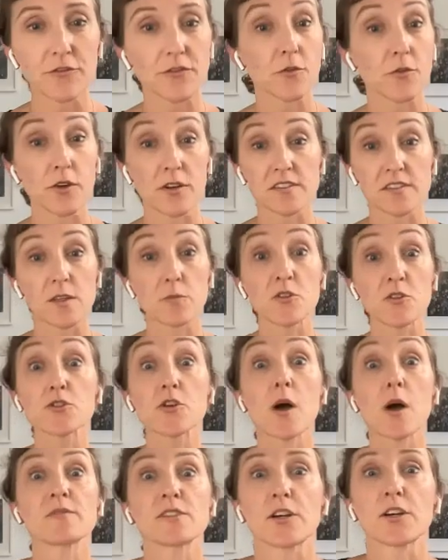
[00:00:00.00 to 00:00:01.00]
if someone
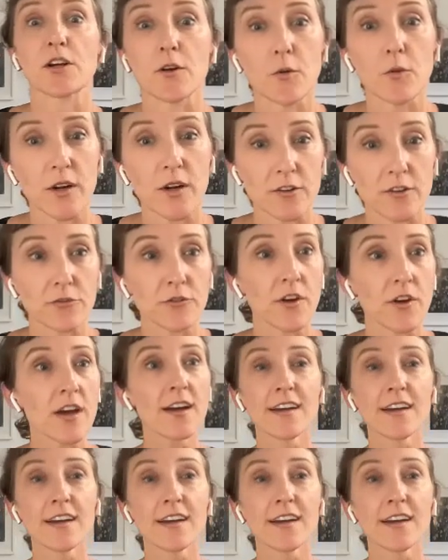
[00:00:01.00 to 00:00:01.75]
drops her? What if